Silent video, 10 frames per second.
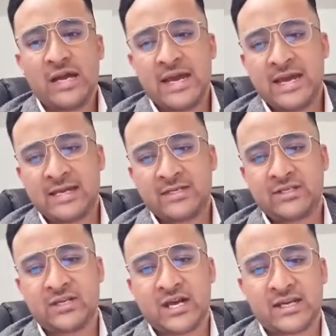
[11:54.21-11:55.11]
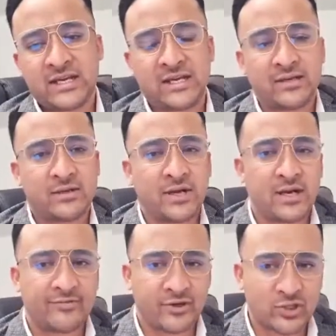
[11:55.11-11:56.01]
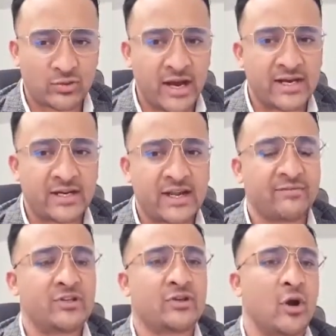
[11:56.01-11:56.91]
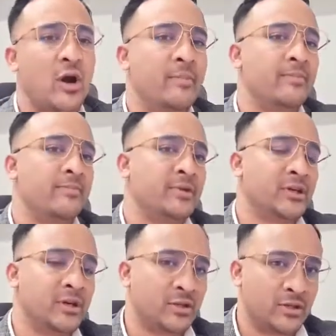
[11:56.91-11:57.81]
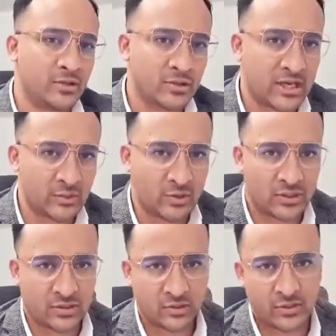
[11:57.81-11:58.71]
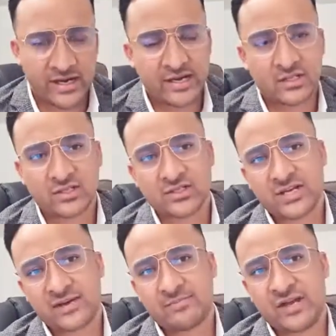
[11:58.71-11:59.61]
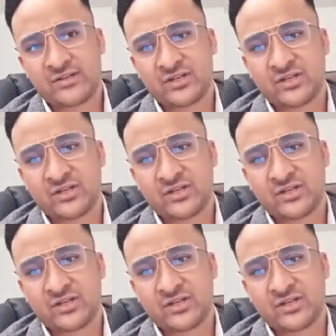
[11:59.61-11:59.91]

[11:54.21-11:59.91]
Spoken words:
and getting frustrated every time the New South Wales or any other state makes